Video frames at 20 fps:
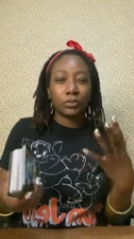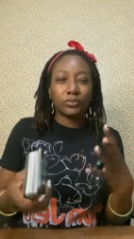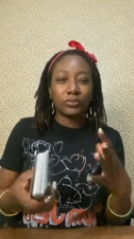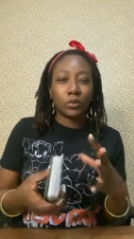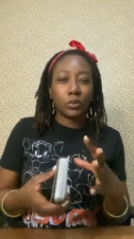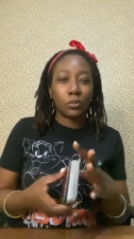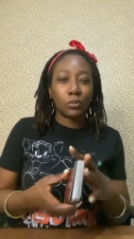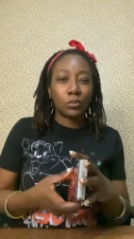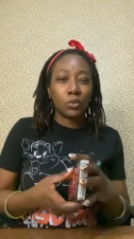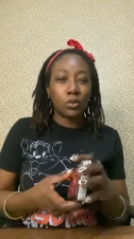
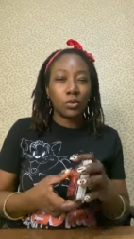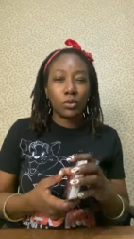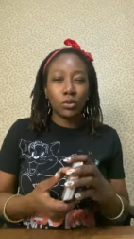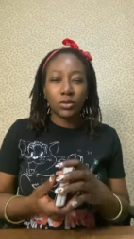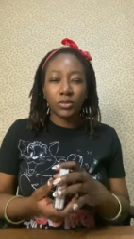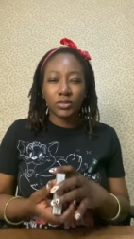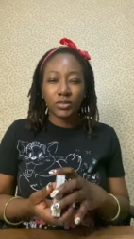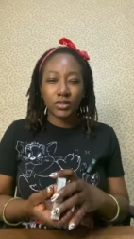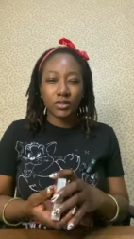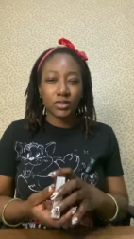for more
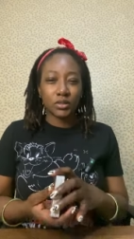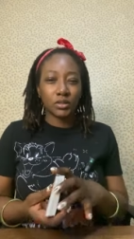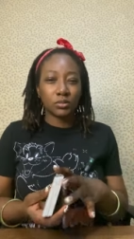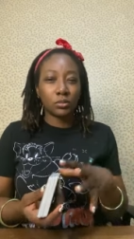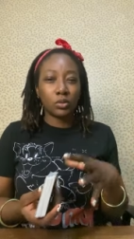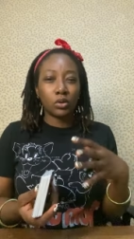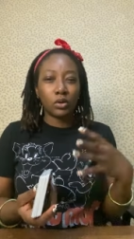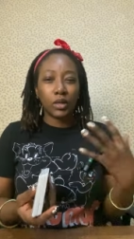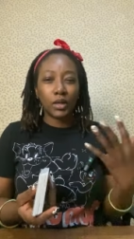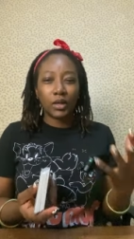courses,
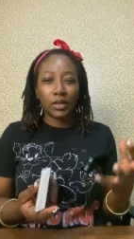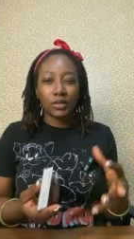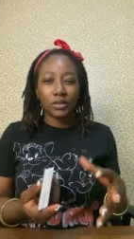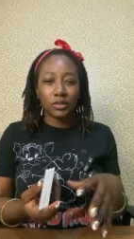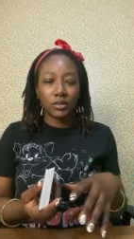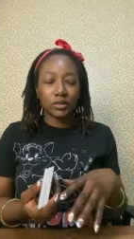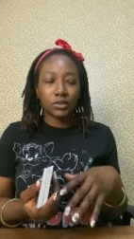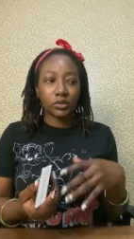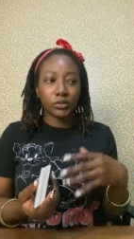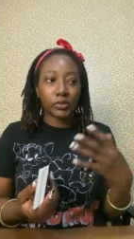more
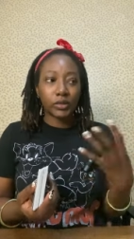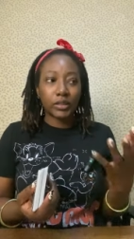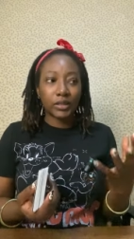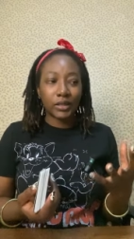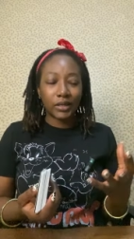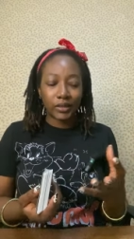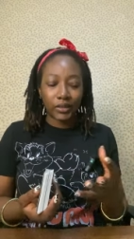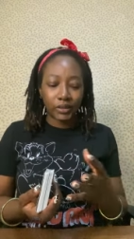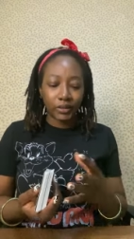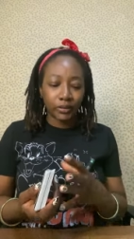classes
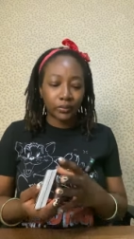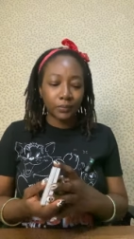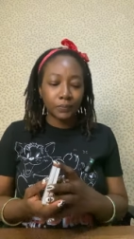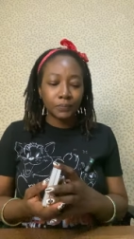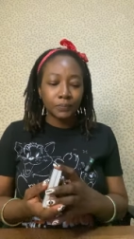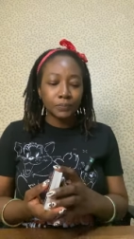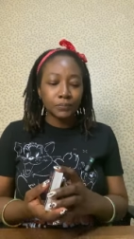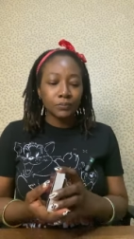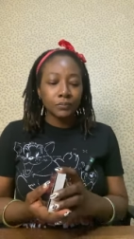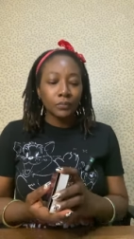online.
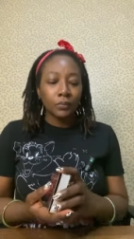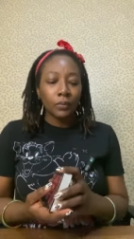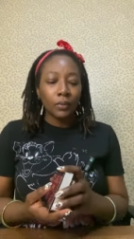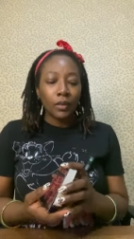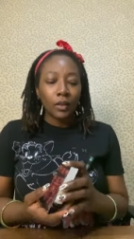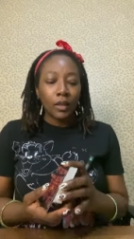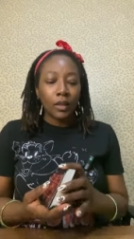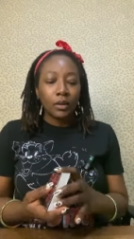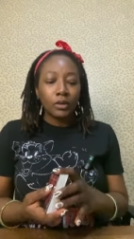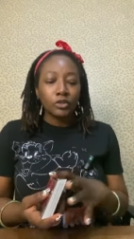
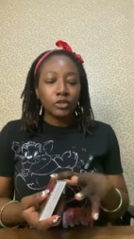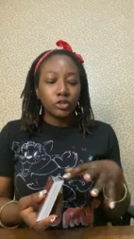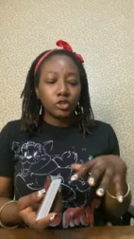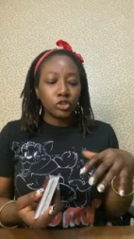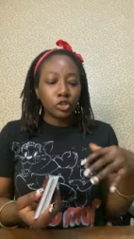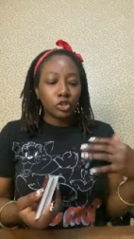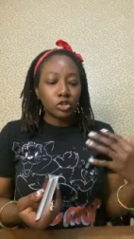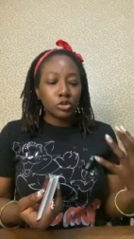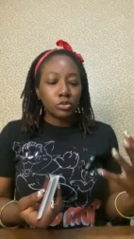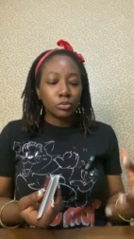
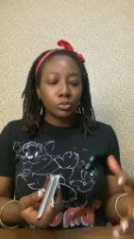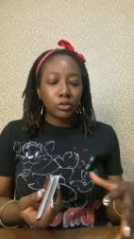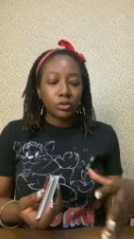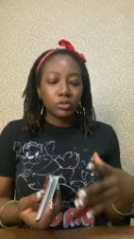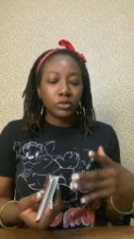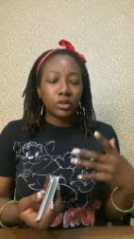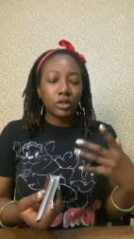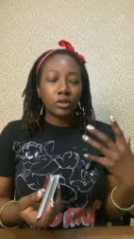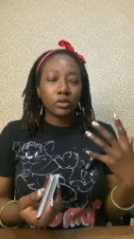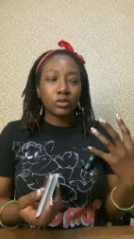Just
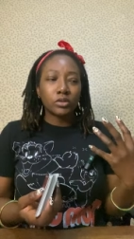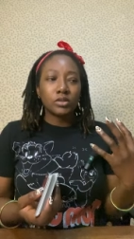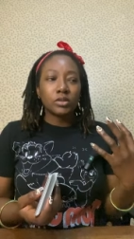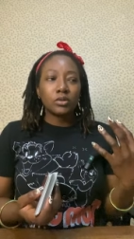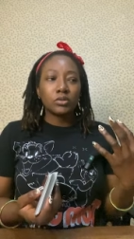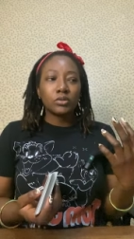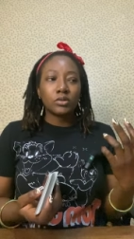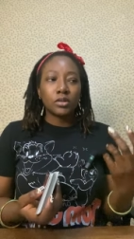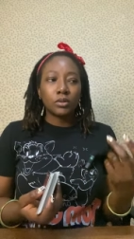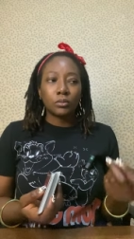building your
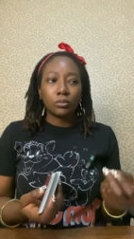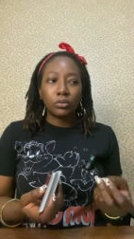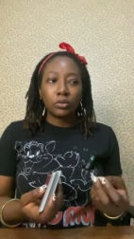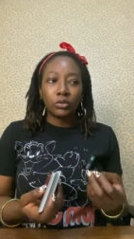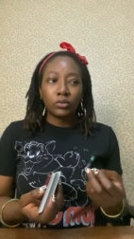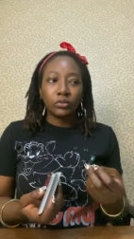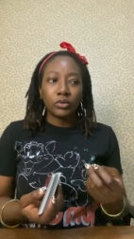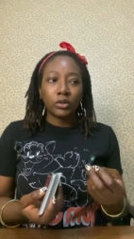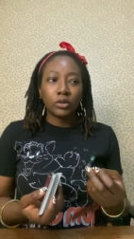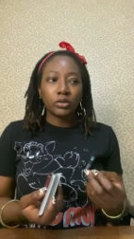skills,
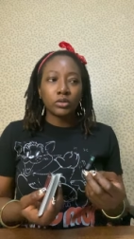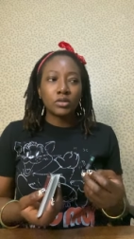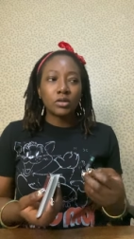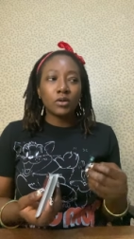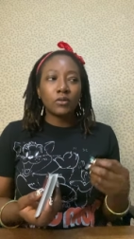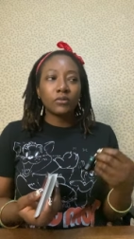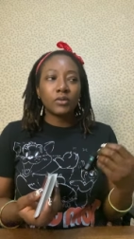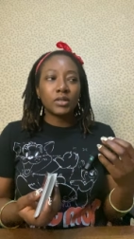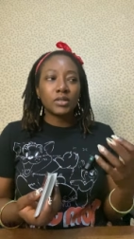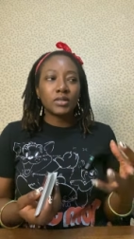improving
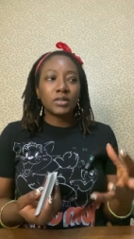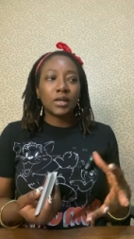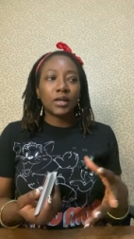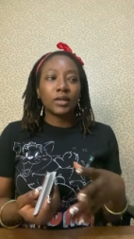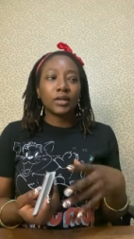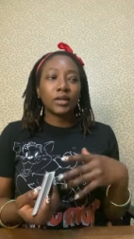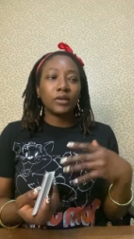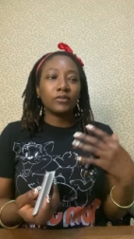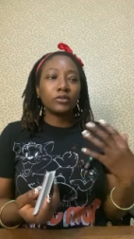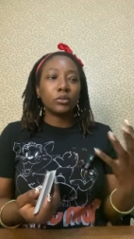yourself. It's
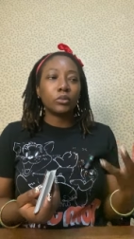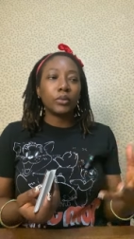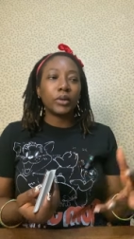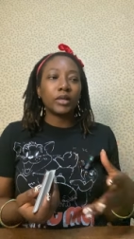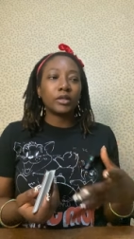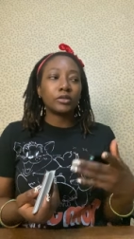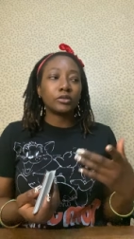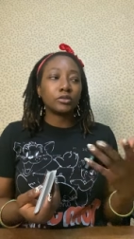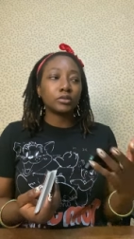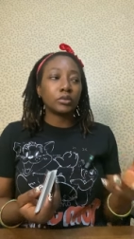like, even when
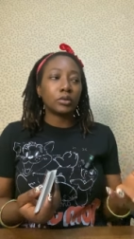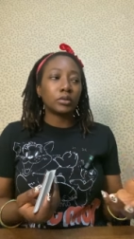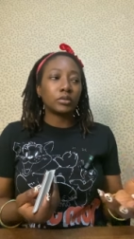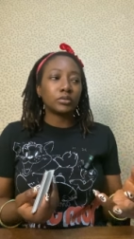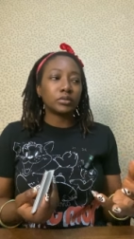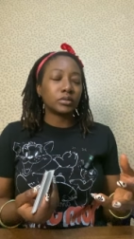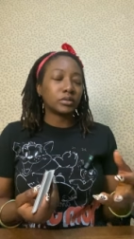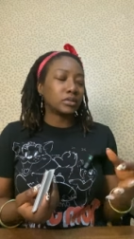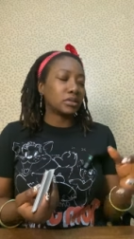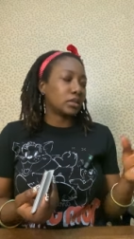you do
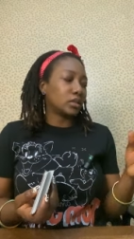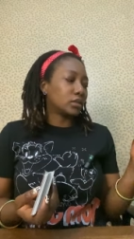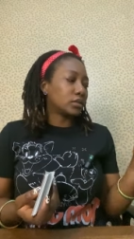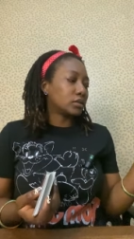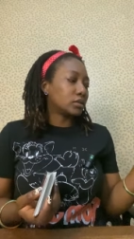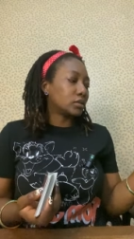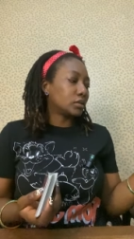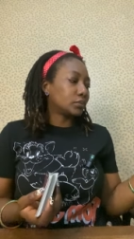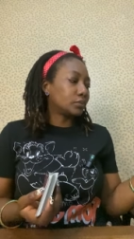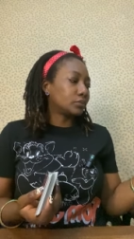all those
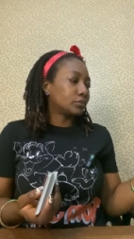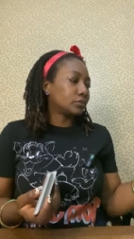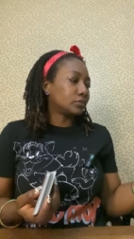things,